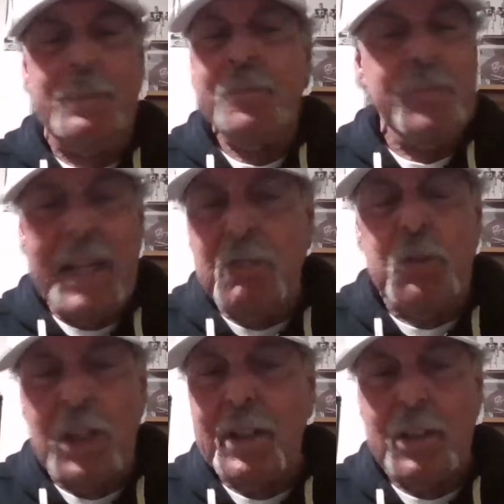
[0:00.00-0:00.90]
He
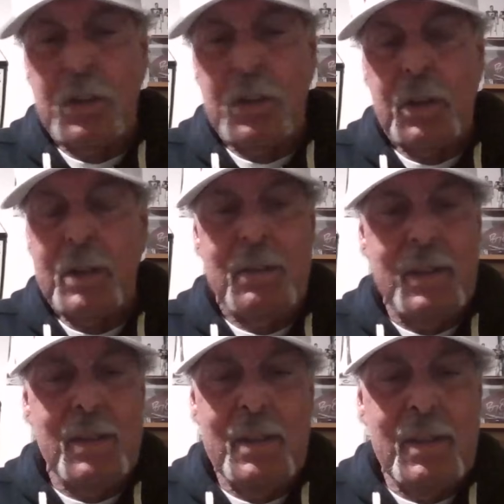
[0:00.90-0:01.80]
really looked good.
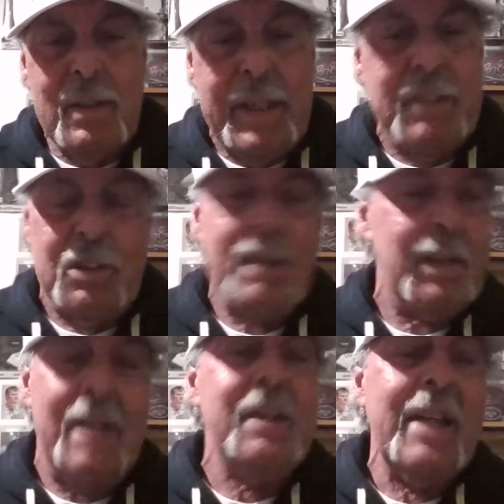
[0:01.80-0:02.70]

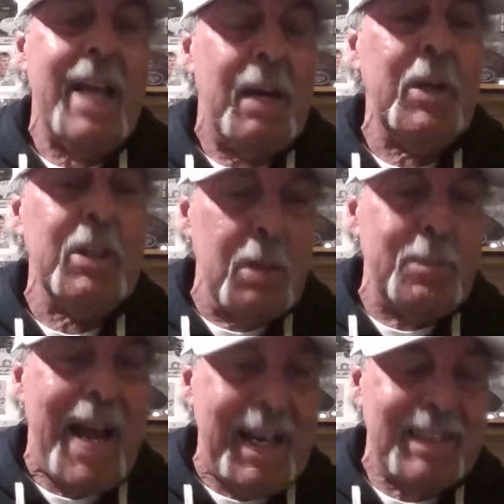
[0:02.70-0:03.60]
And we look
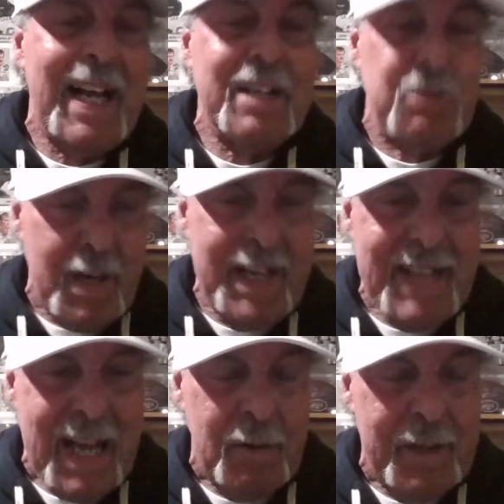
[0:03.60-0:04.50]
back at that trade
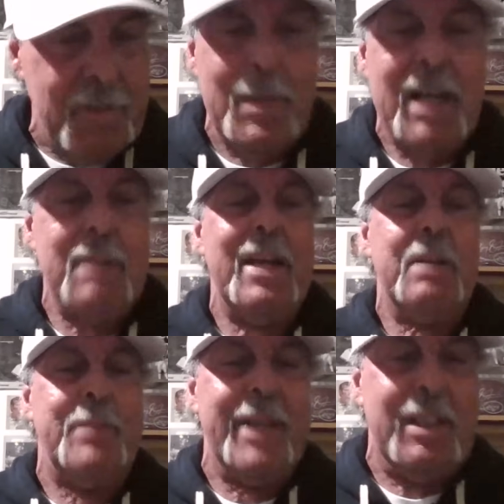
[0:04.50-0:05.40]
now, and everybody made a
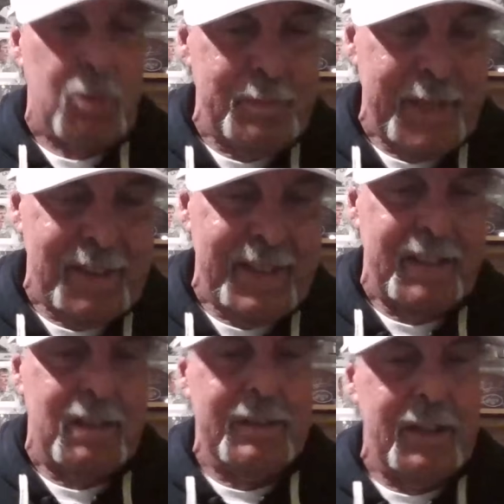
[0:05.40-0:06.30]
big
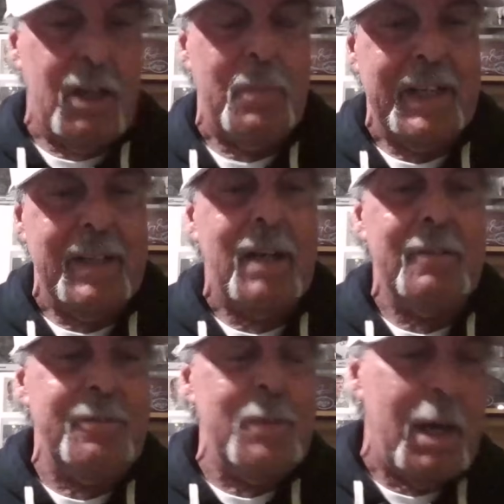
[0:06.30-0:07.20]
deal, when
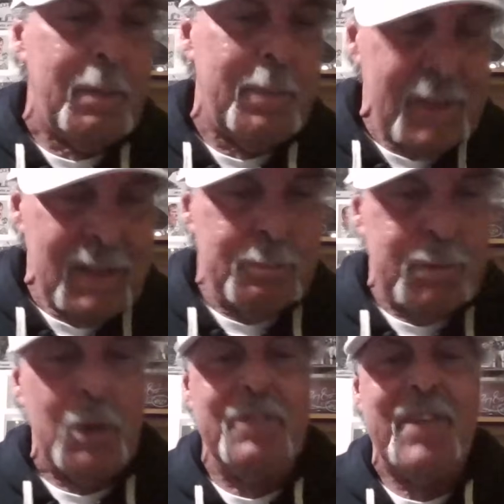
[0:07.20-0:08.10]

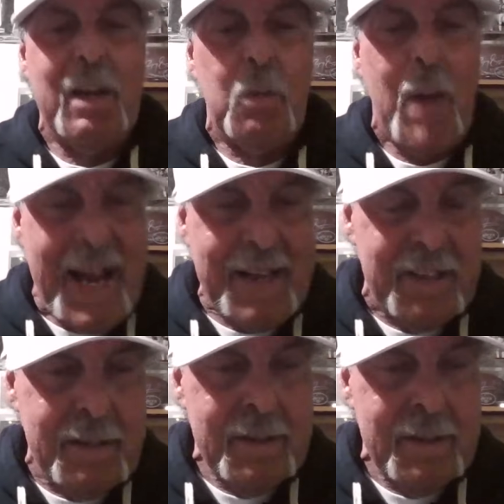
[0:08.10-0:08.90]
Brody Van Wagenen